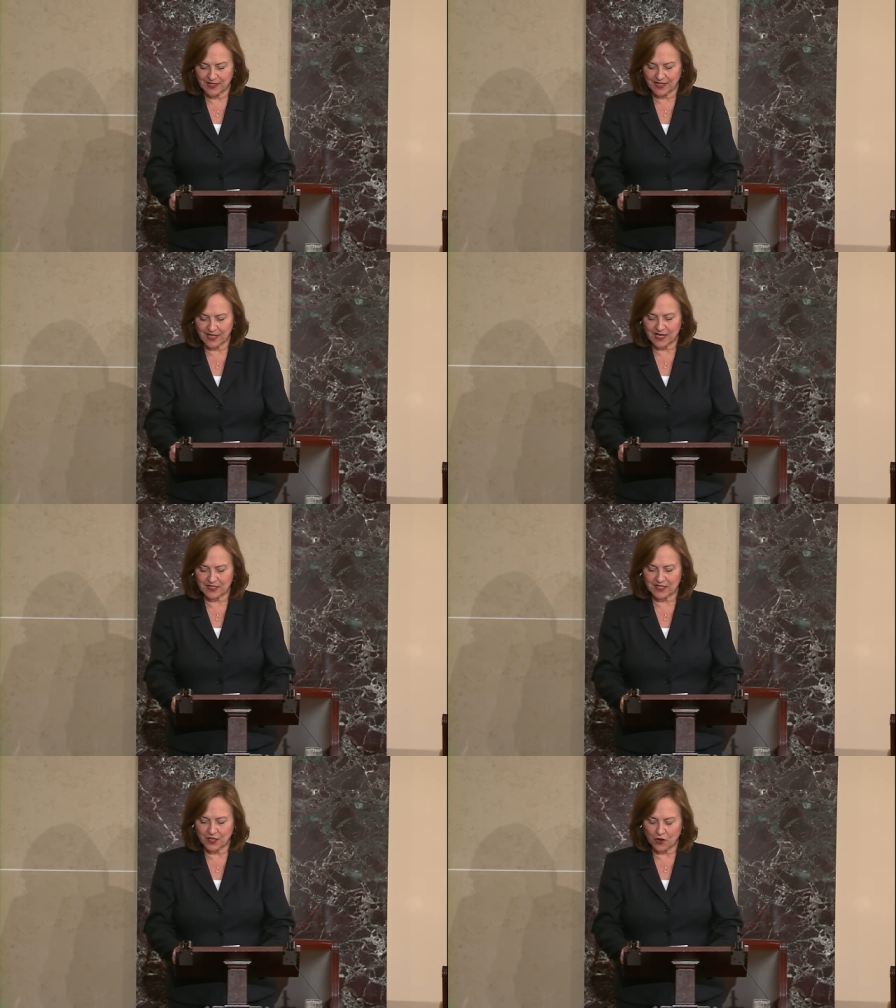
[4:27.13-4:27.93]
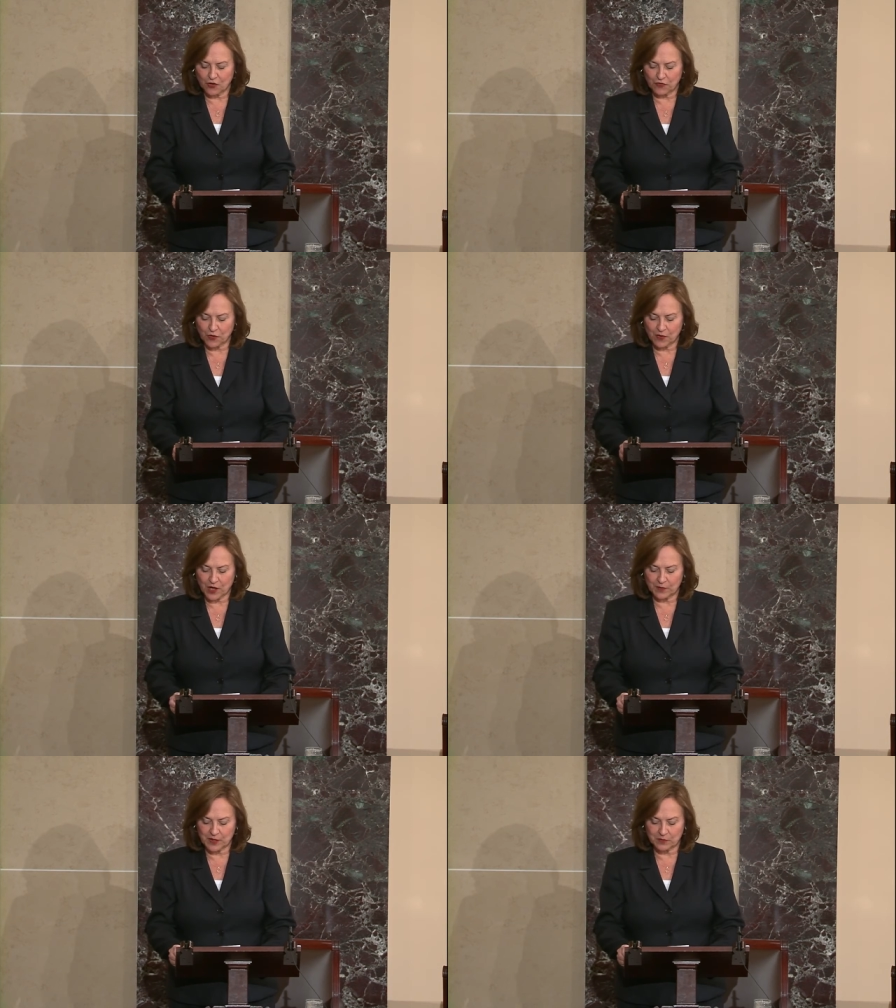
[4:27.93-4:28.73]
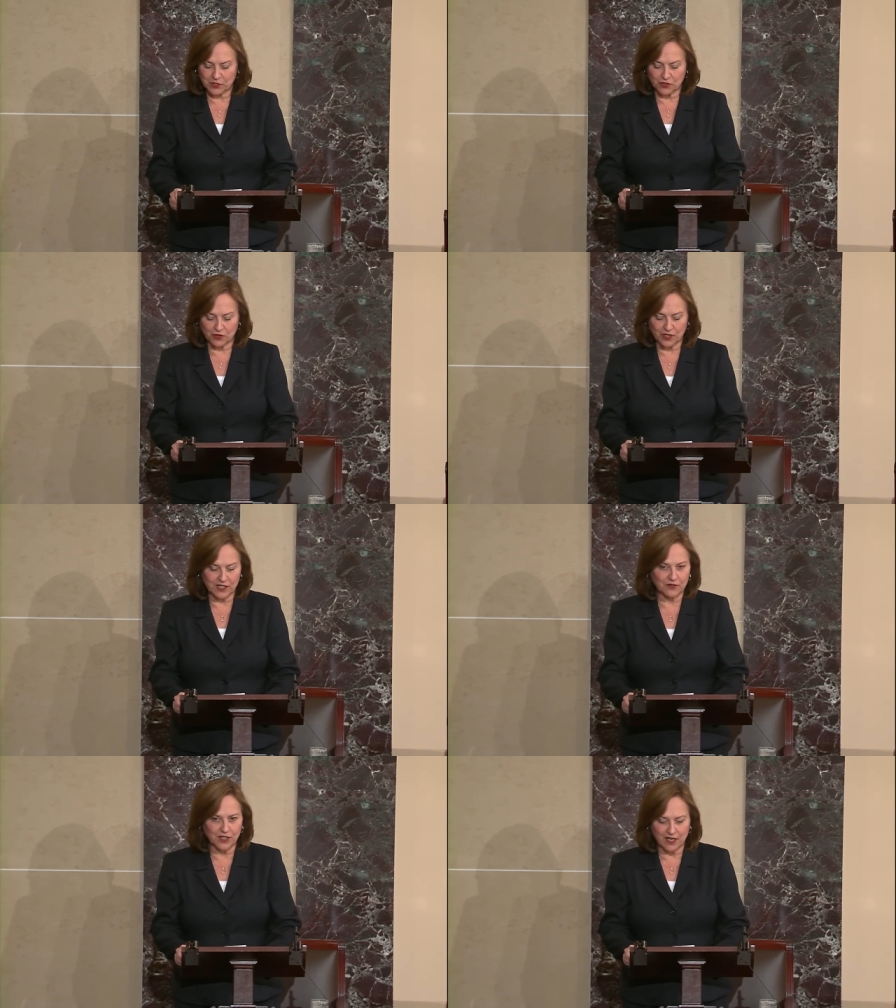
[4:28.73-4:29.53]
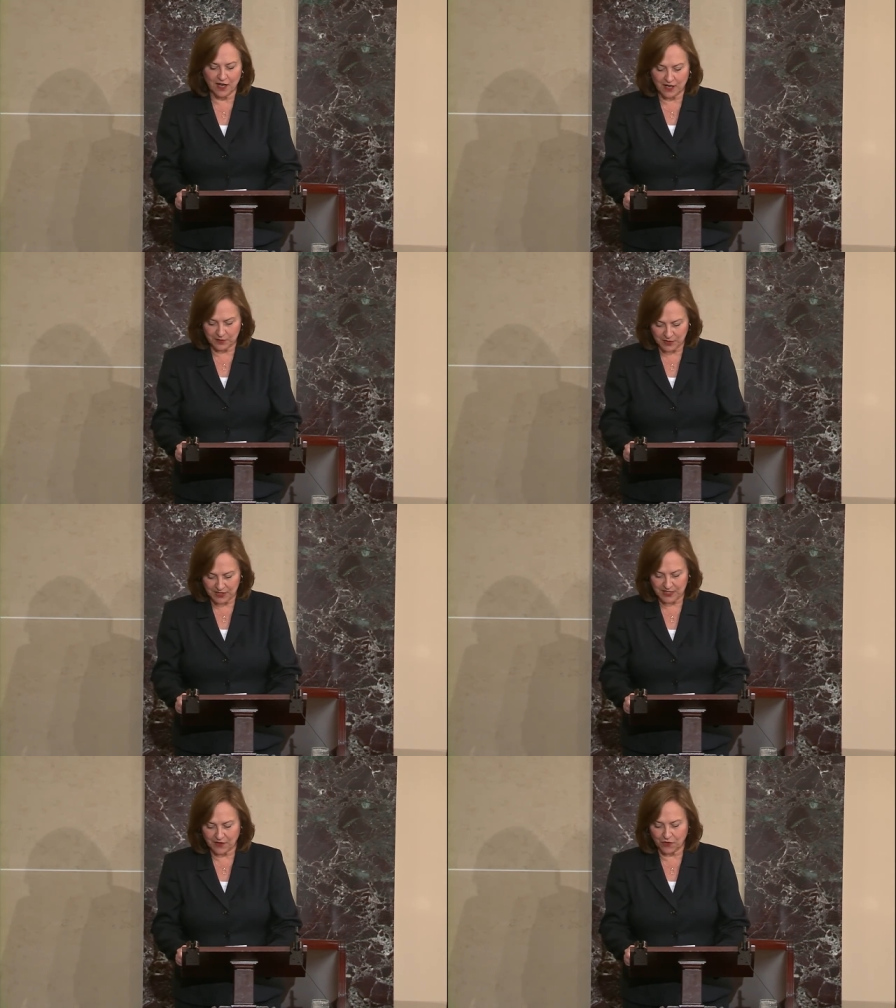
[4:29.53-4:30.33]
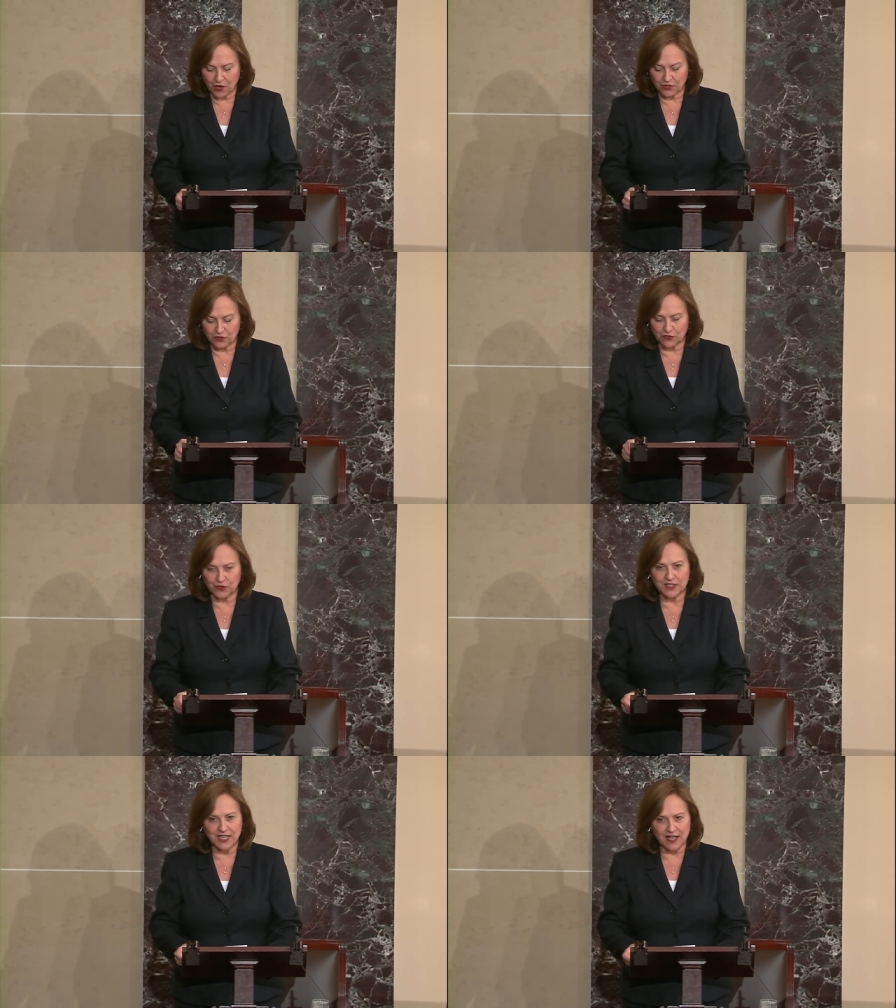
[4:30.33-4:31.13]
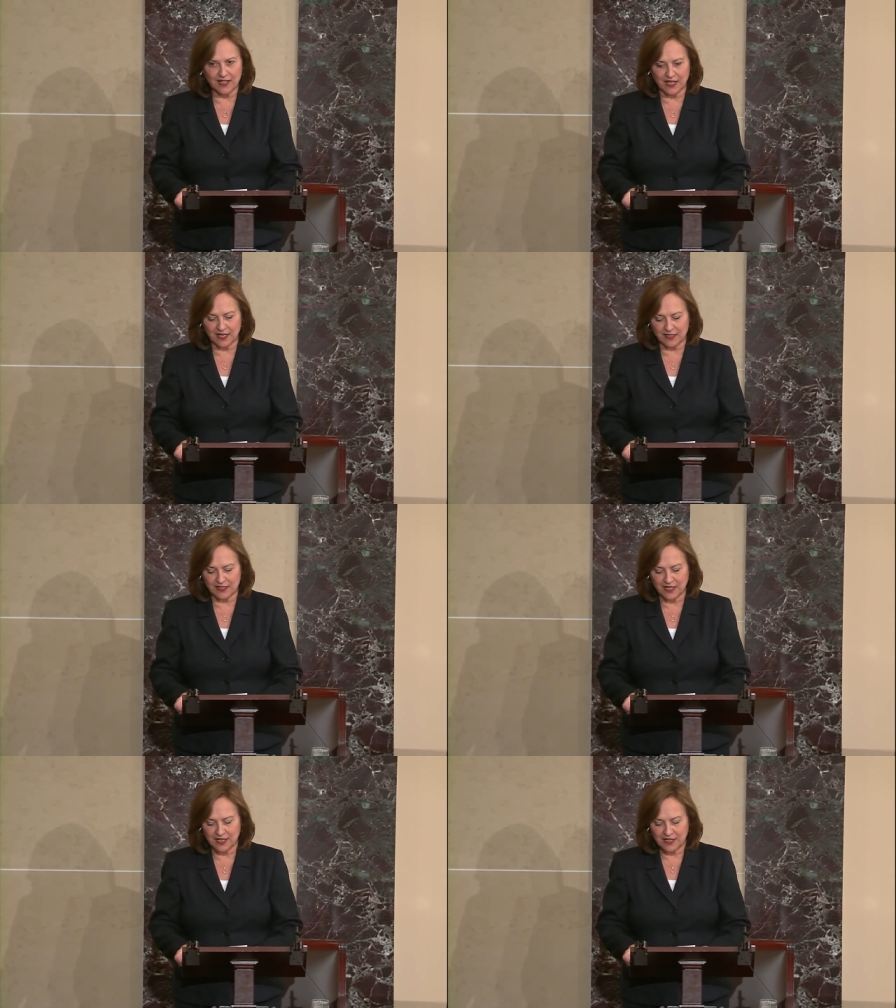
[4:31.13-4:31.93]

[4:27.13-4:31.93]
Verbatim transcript: Yet, as the overwhelming majority of economists have argued for decades,